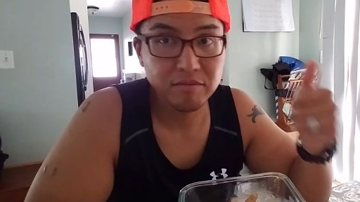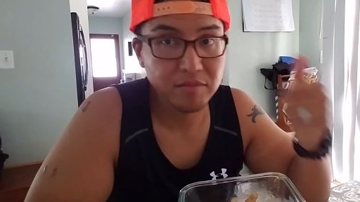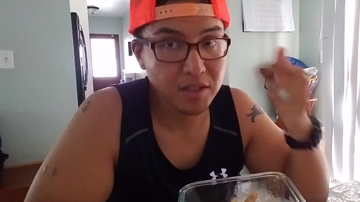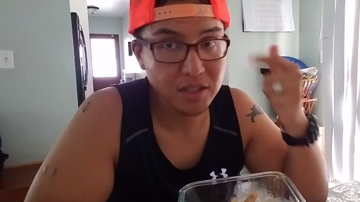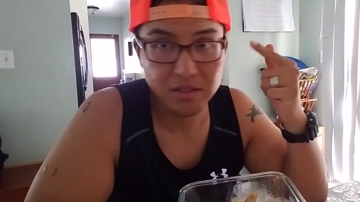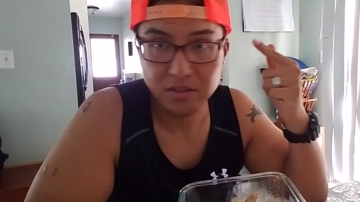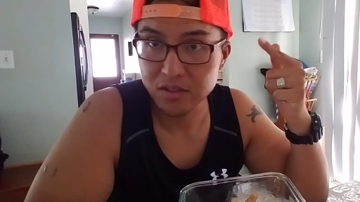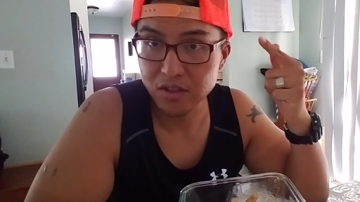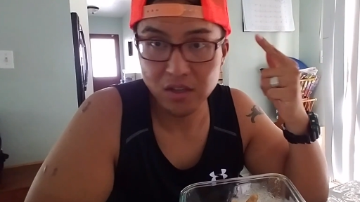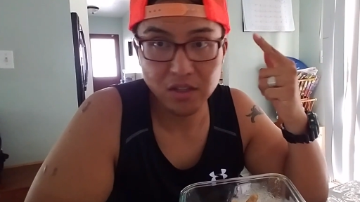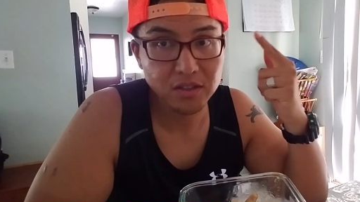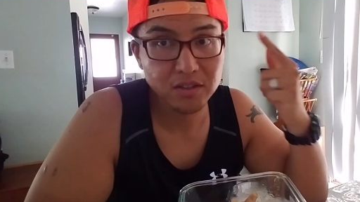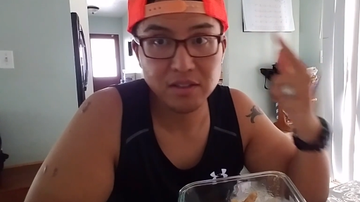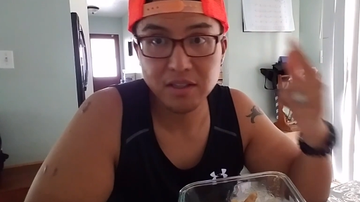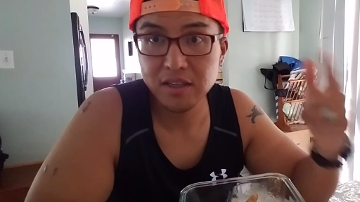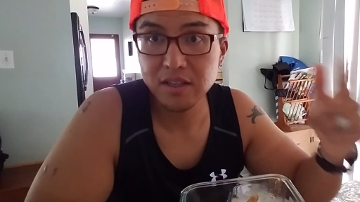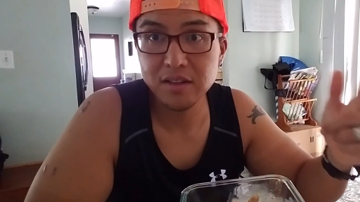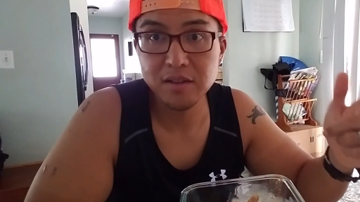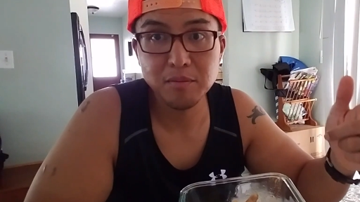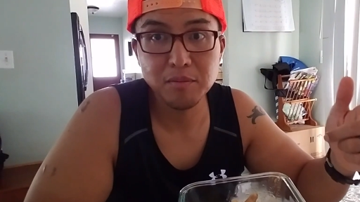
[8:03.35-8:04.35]
They
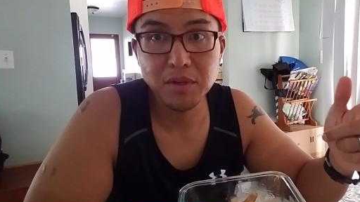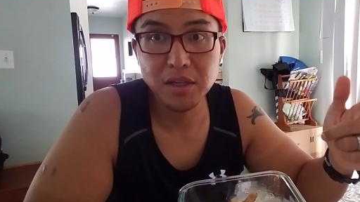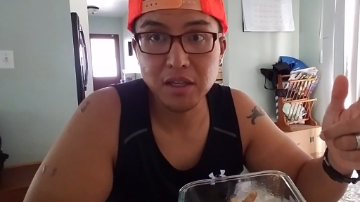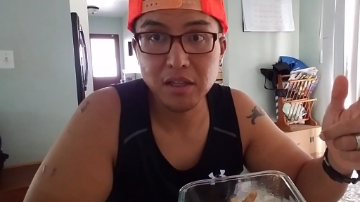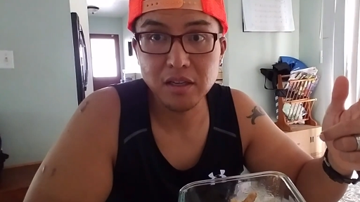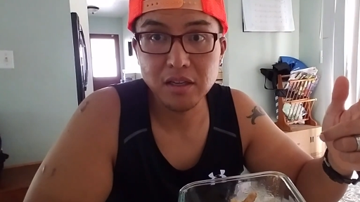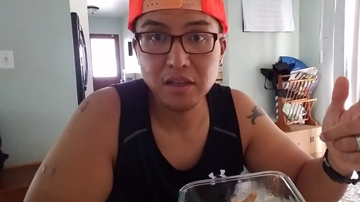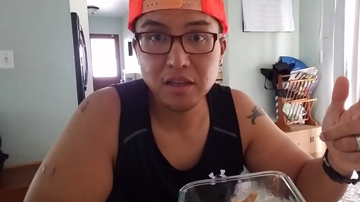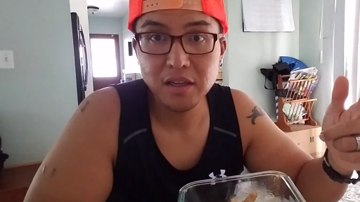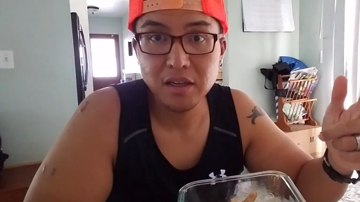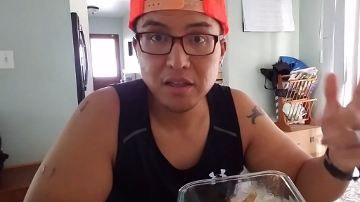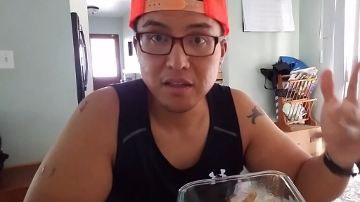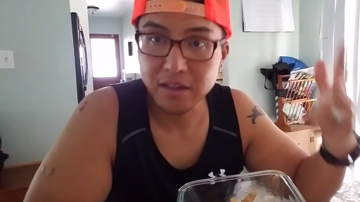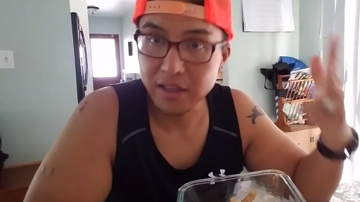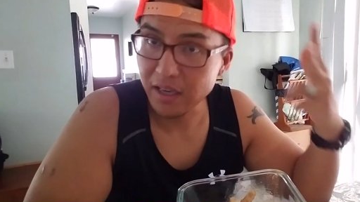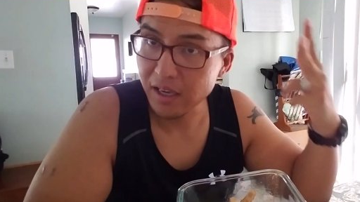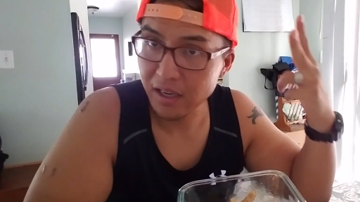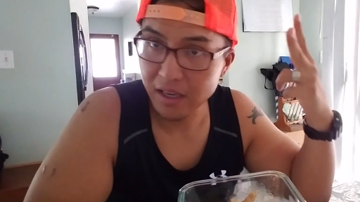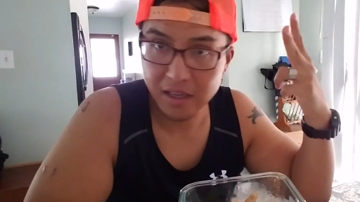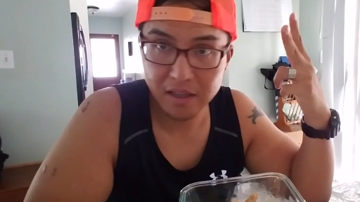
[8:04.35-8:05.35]
saute the meat.
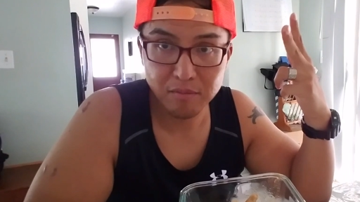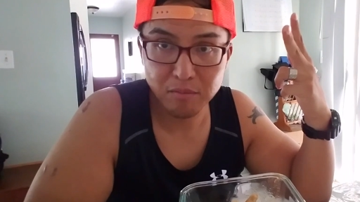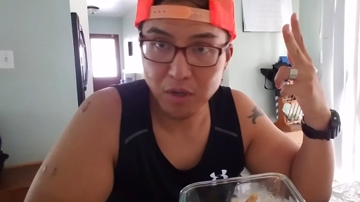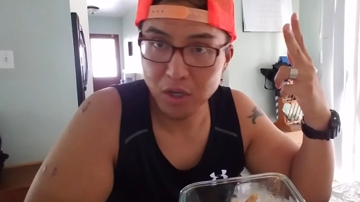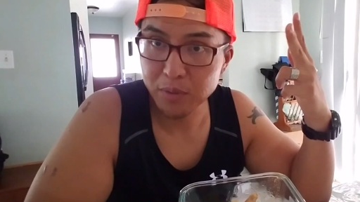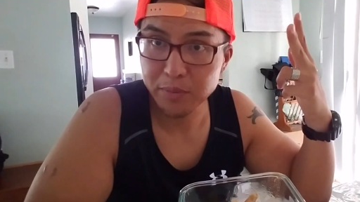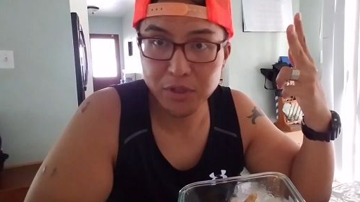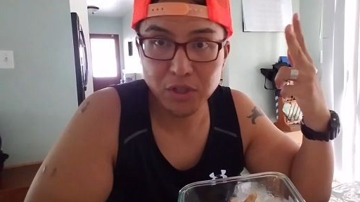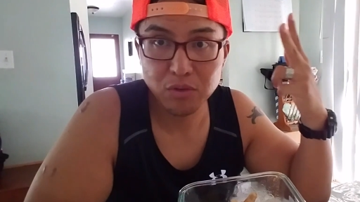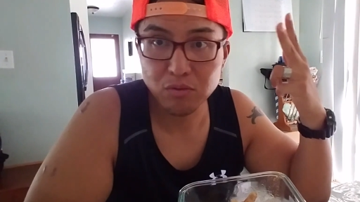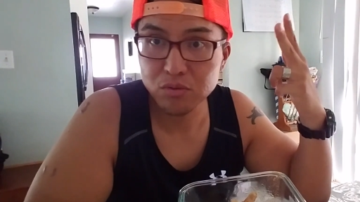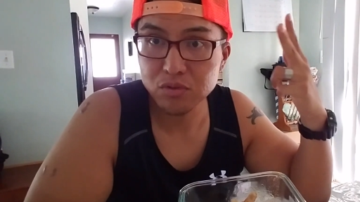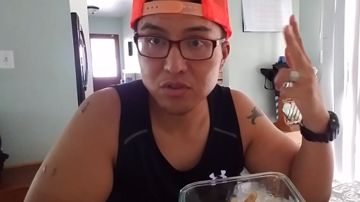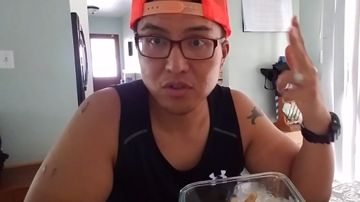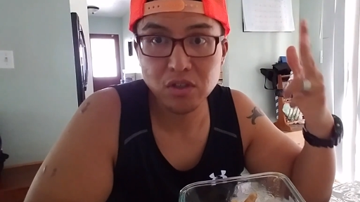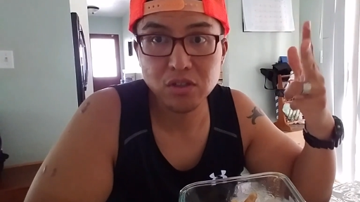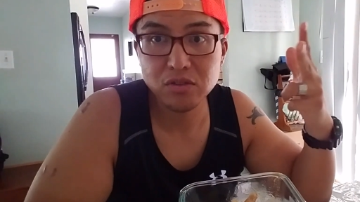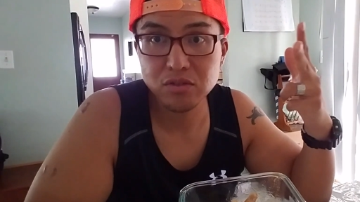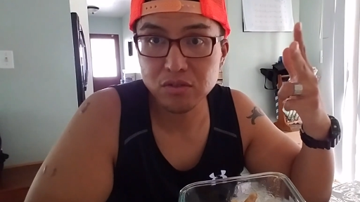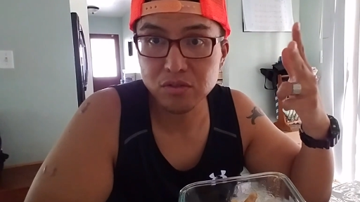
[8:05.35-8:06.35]
They add barbecue
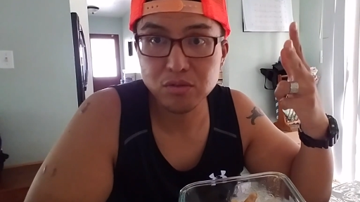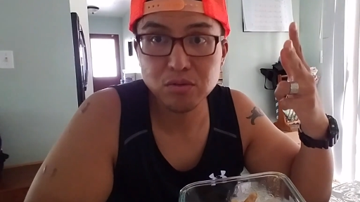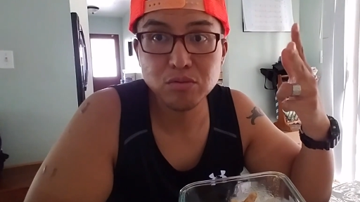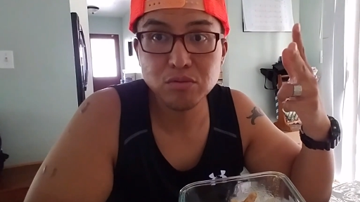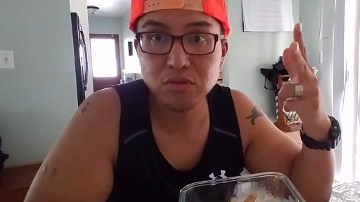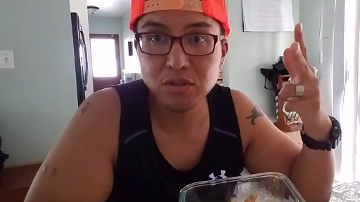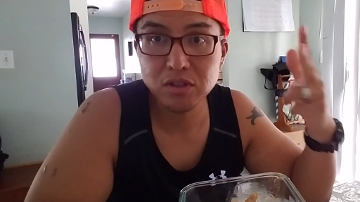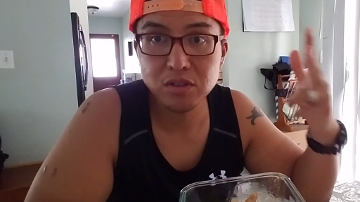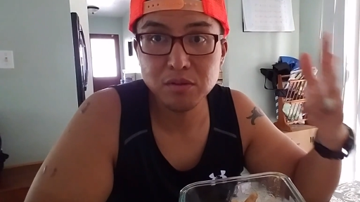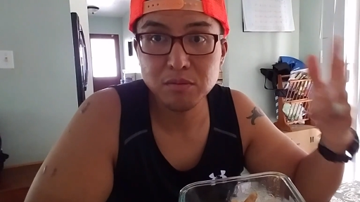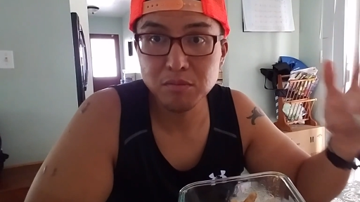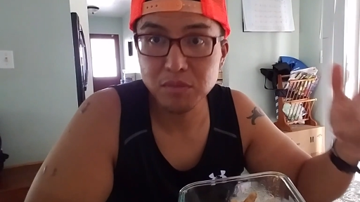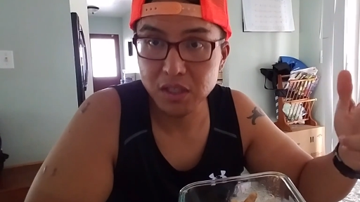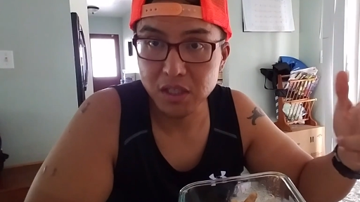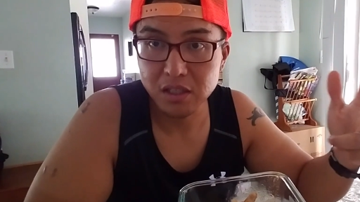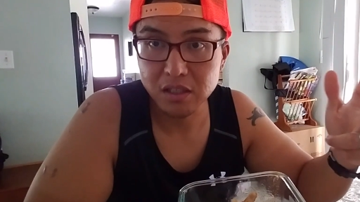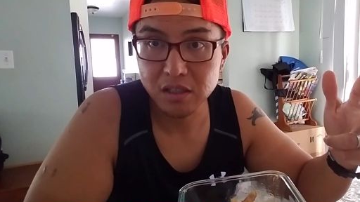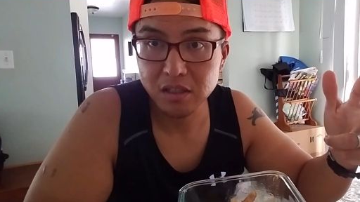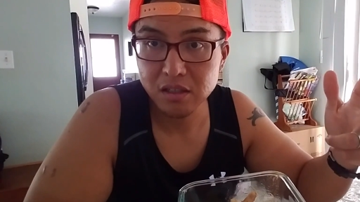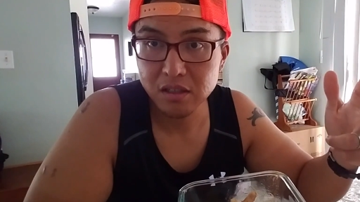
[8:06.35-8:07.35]
sauce to the
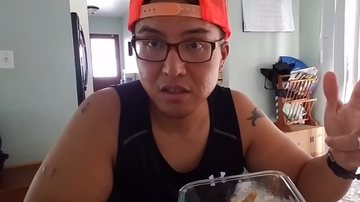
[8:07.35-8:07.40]
meat.